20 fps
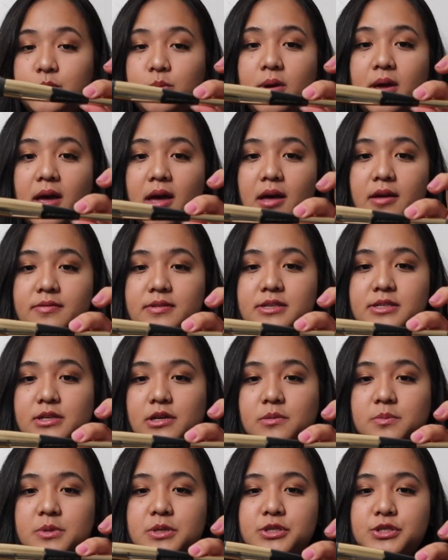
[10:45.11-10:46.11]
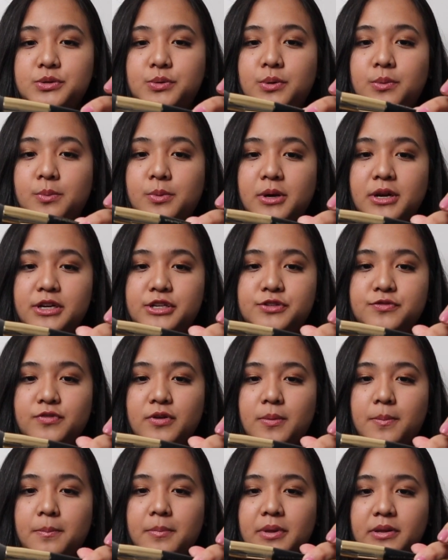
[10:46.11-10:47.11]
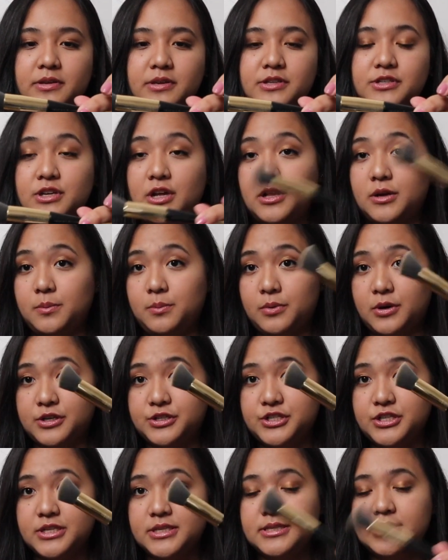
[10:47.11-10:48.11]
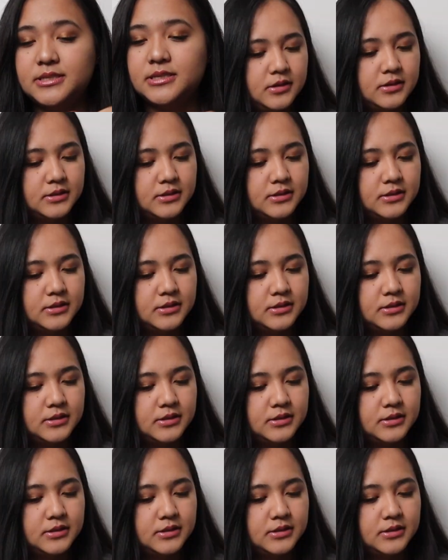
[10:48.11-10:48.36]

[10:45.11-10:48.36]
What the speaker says: we have the Sculpting Duo brush from Billion Dollar Brushes.